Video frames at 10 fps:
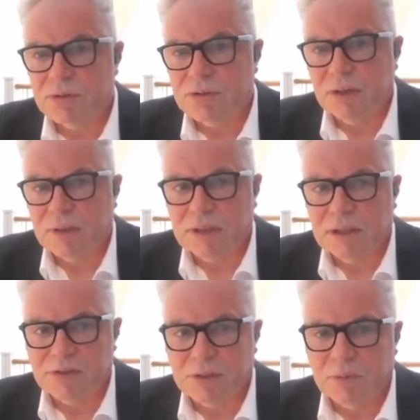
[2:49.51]
So I think
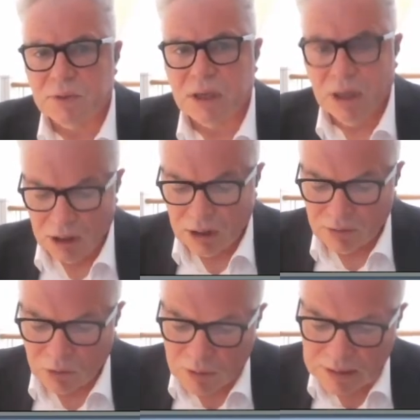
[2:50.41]
that's something
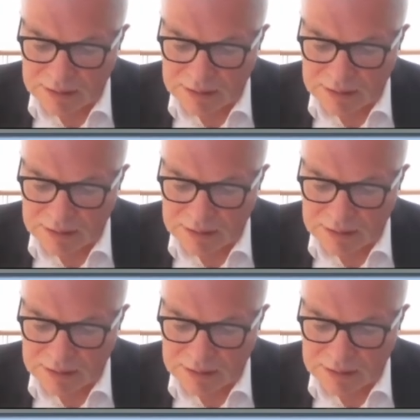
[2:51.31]
that we need